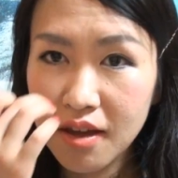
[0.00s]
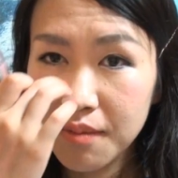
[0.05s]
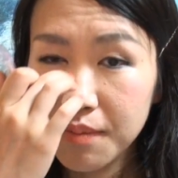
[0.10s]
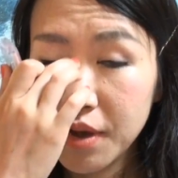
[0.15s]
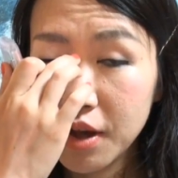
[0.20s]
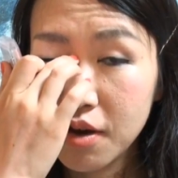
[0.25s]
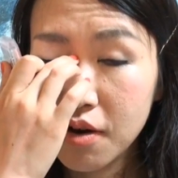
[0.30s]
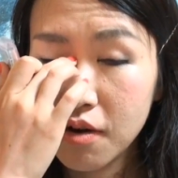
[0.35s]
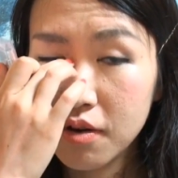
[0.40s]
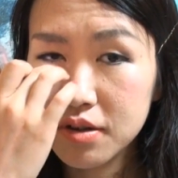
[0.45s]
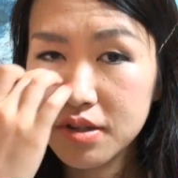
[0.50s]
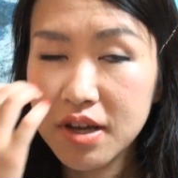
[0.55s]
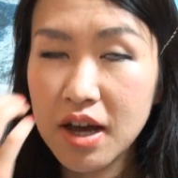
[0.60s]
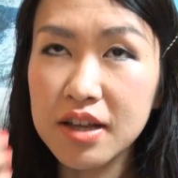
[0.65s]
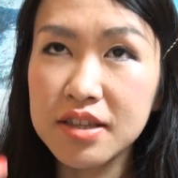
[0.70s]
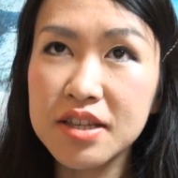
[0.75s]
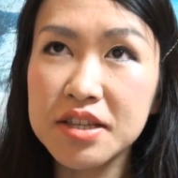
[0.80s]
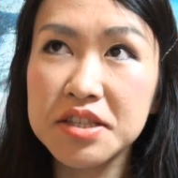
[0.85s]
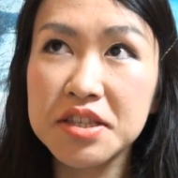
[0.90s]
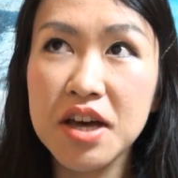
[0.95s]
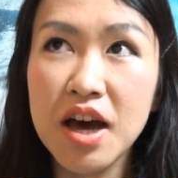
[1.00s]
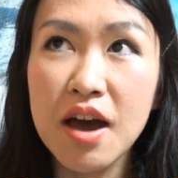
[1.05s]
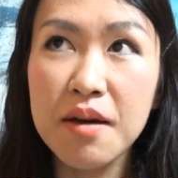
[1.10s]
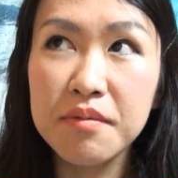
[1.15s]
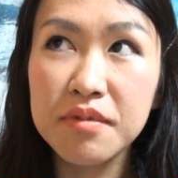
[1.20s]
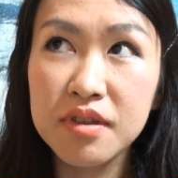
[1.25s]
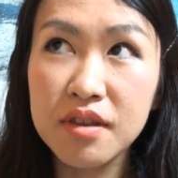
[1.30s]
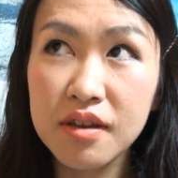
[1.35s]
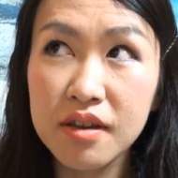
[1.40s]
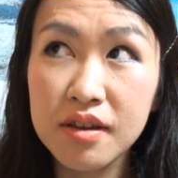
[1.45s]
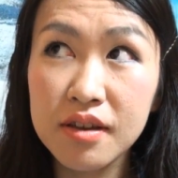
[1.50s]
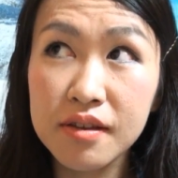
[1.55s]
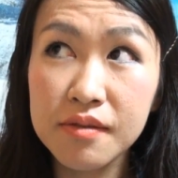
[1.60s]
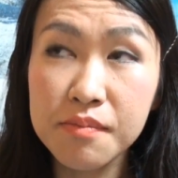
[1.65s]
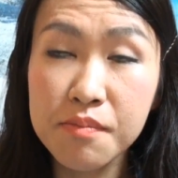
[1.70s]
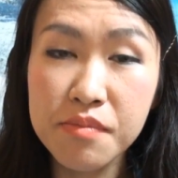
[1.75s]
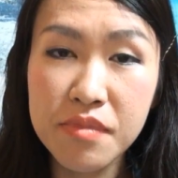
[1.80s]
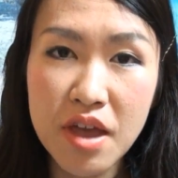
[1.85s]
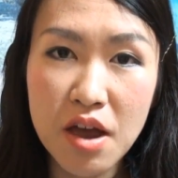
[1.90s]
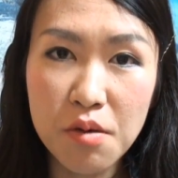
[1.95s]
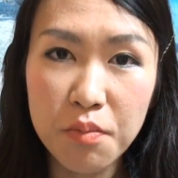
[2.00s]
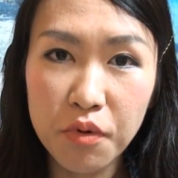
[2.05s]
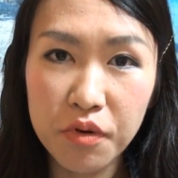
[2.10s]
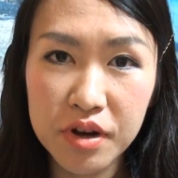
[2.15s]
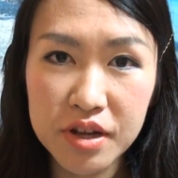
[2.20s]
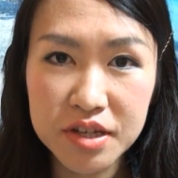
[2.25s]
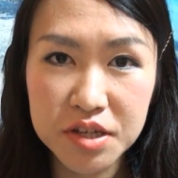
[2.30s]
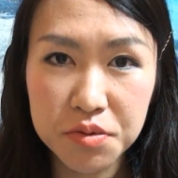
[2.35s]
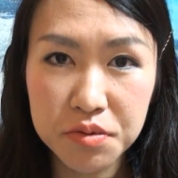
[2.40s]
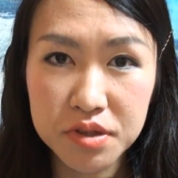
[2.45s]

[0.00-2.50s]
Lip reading: because at the time the nail polish